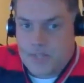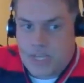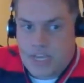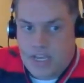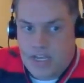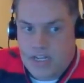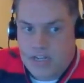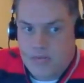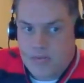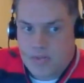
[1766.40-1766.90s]

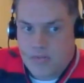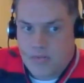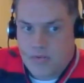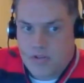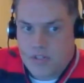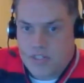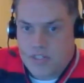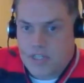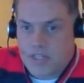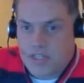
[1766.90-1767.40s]
much more to
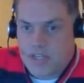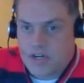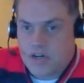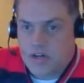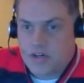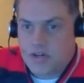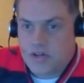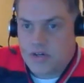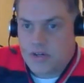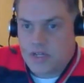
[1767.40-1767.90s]
say
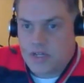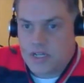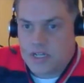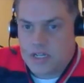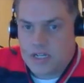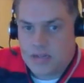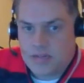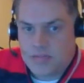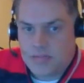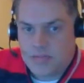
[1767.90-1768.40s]
there.
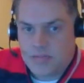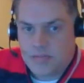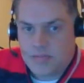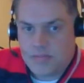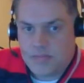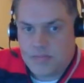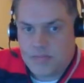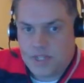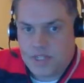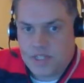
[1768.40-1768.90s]

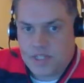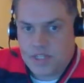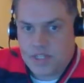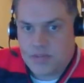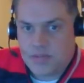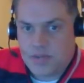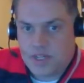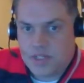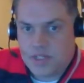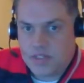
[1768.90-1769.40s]
Melissa, did you
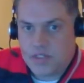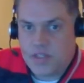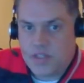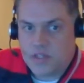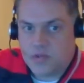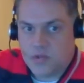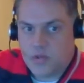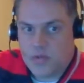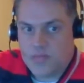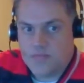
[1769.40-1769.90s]
manage to see this
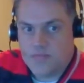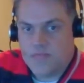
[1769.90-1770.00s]
one?